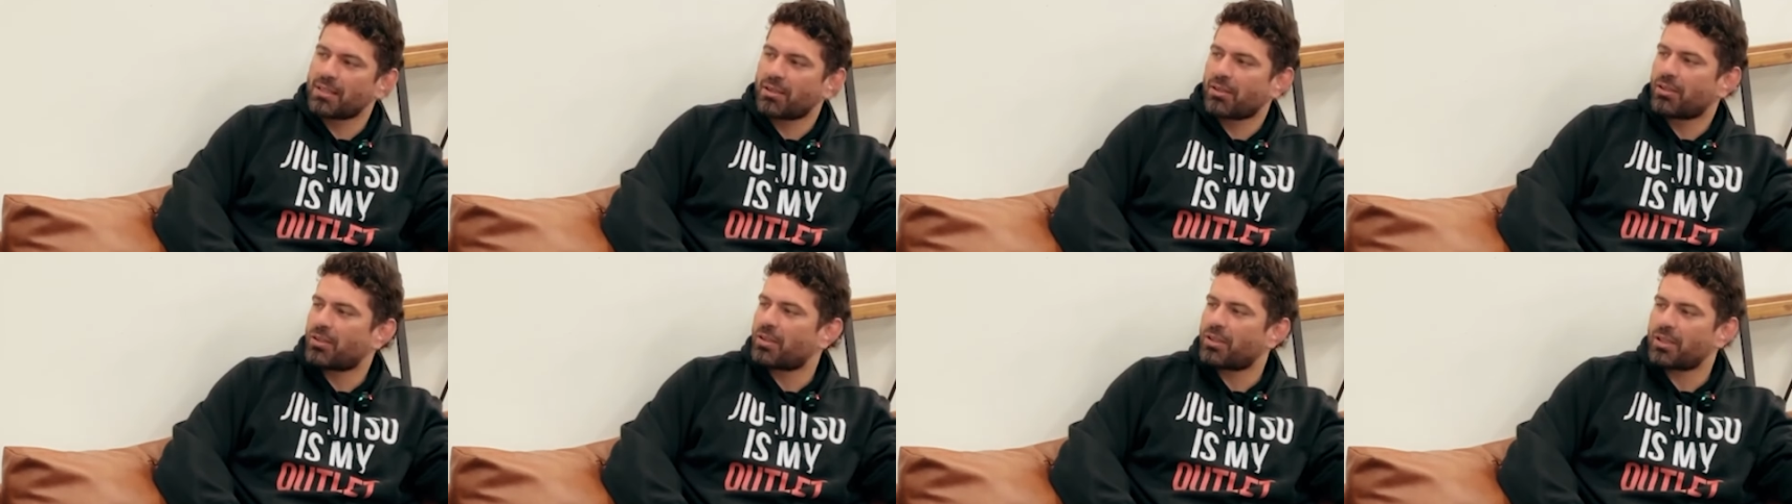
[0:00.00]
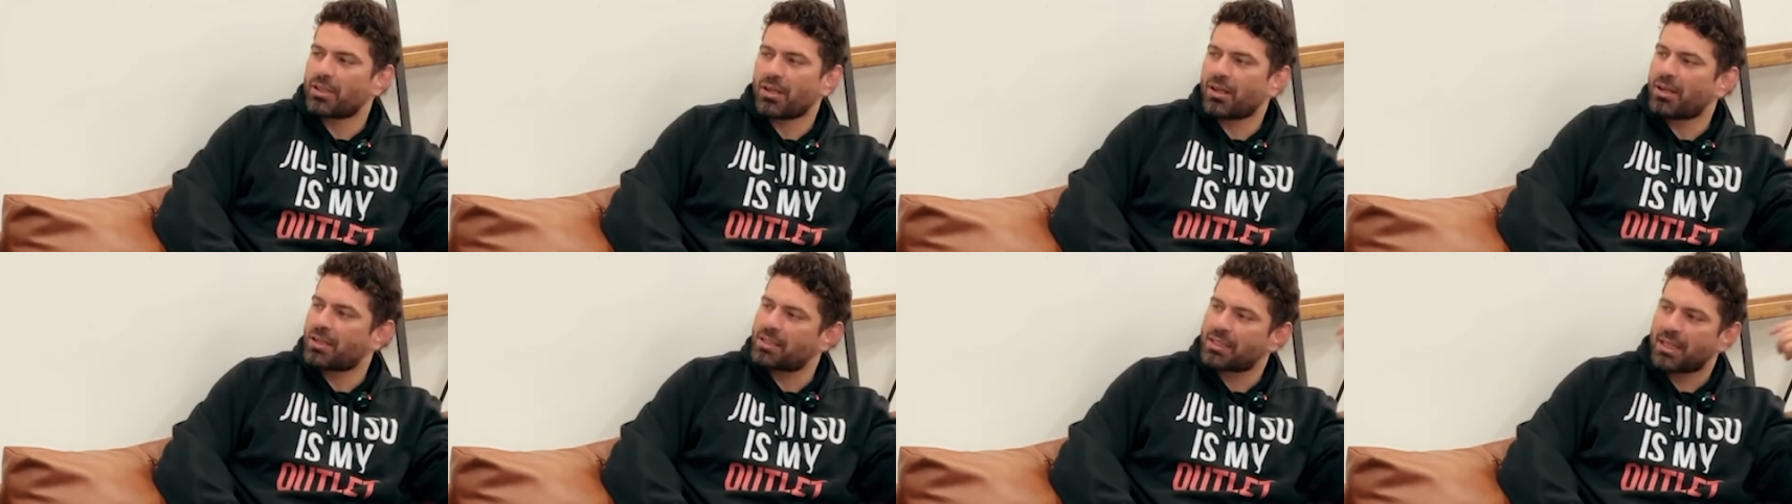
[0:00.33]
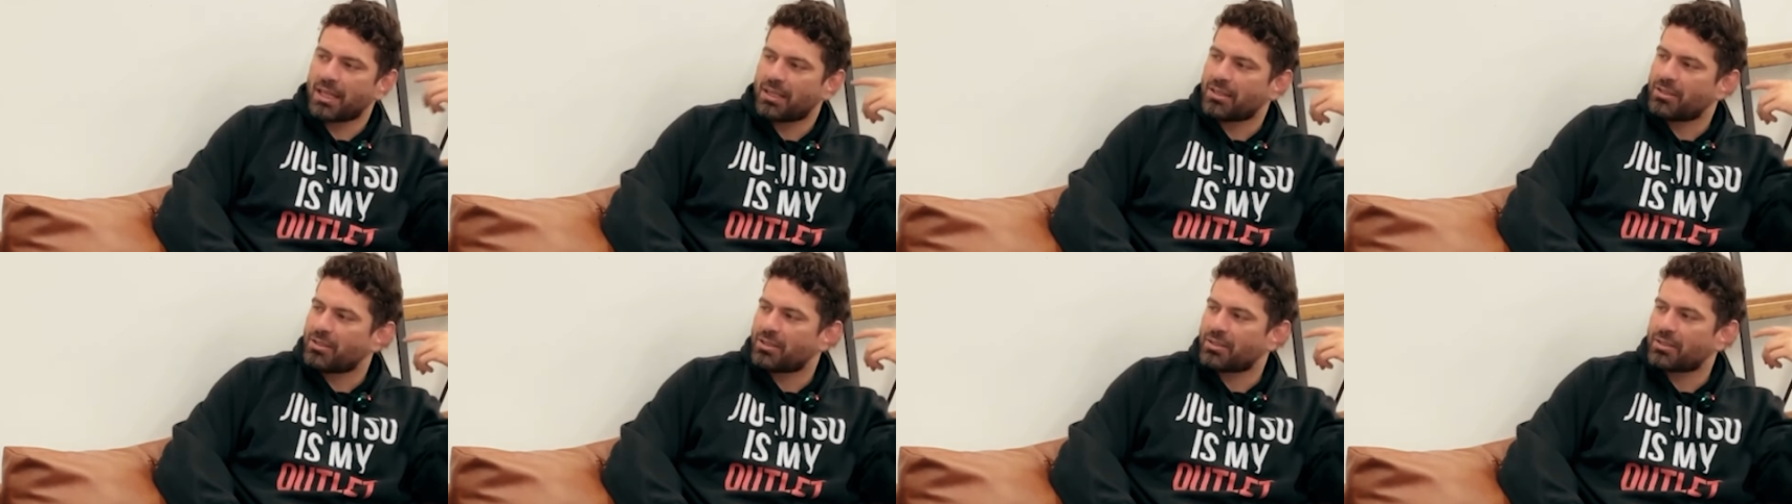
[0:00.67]
I'll go to the dark
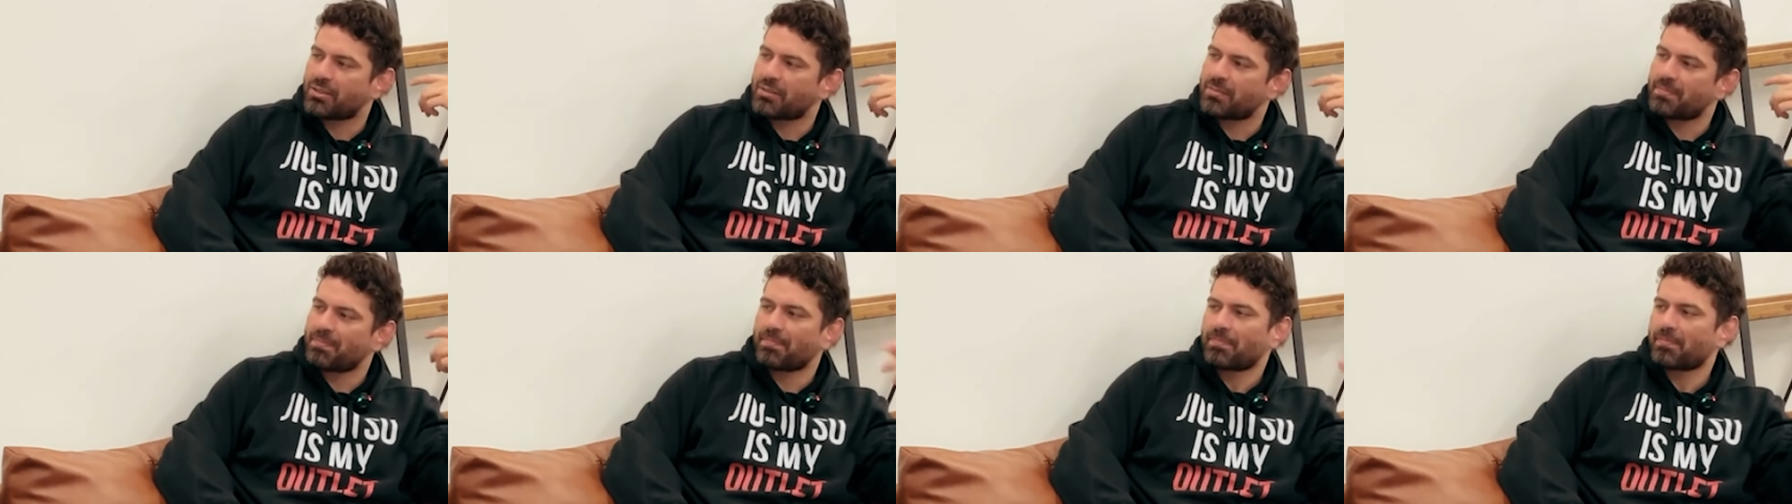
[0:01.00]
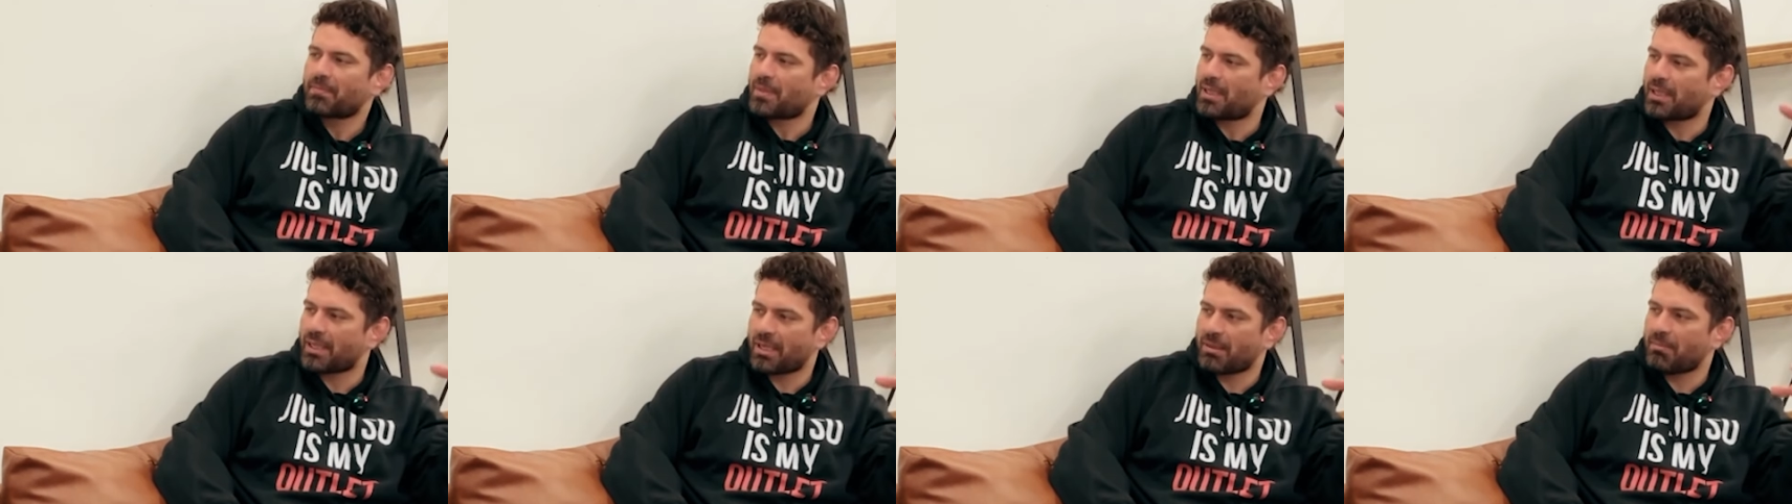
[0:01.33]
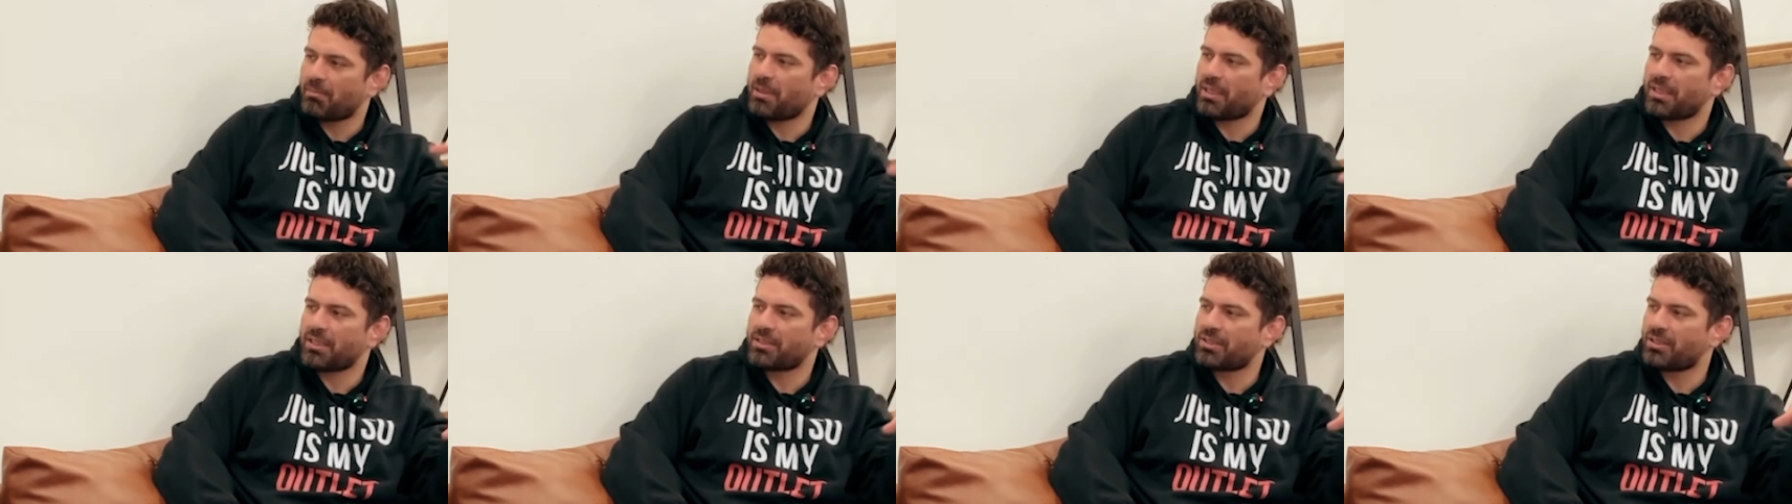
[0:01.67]
side and just again
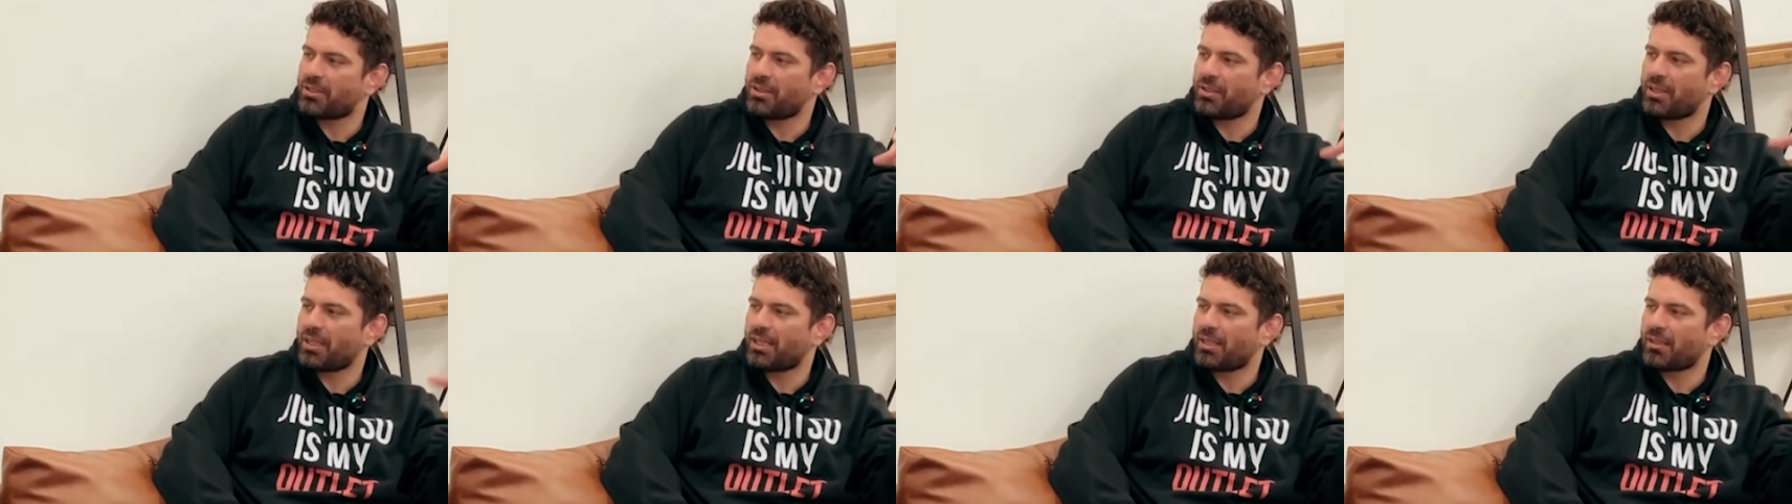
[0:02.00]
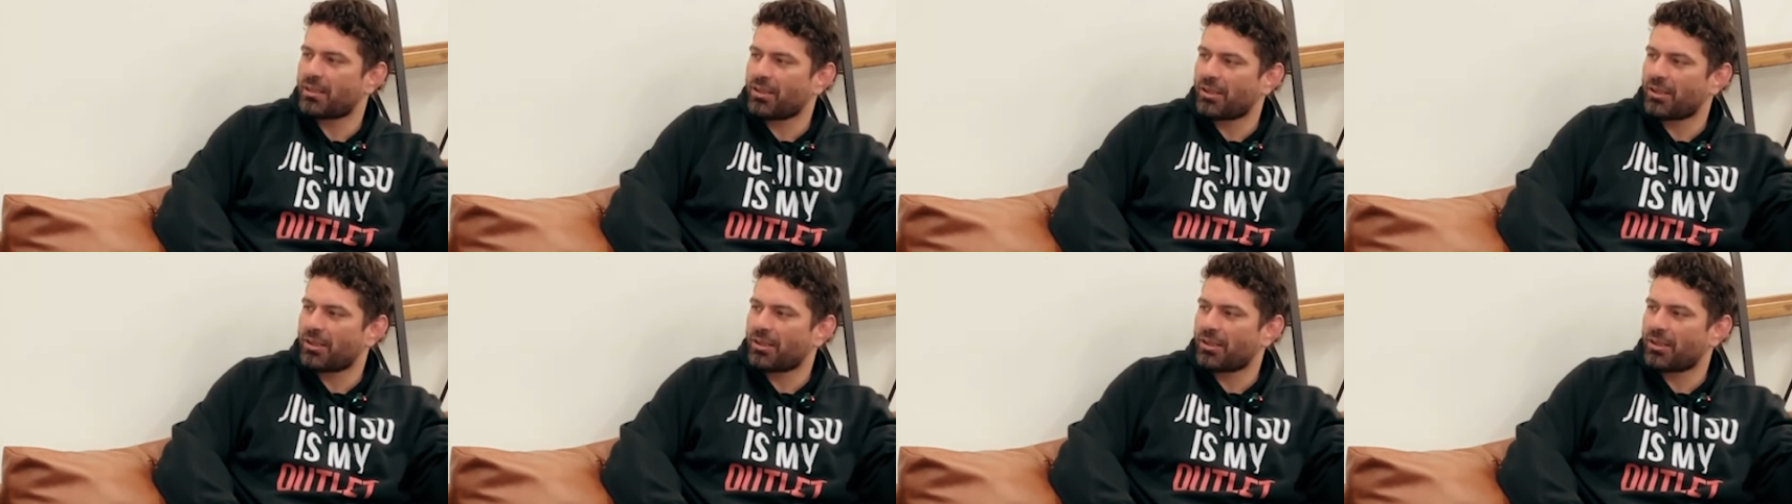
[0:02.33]
be a student,